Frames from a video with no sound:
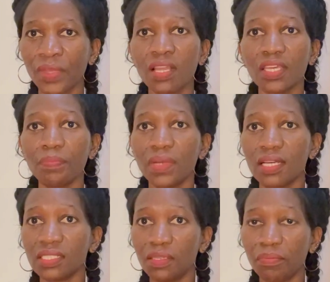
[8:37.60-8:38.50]
Keep
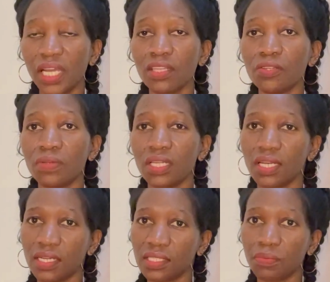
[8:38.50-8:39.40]
that in mind. You need
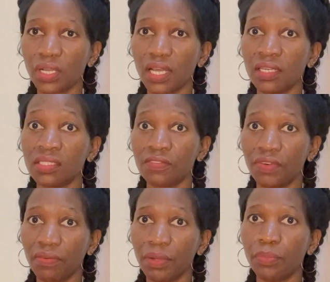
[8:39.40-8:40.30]
that SIM card. It's
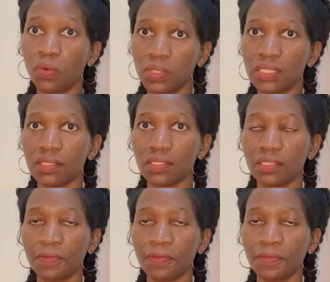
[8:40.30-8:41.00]
very important.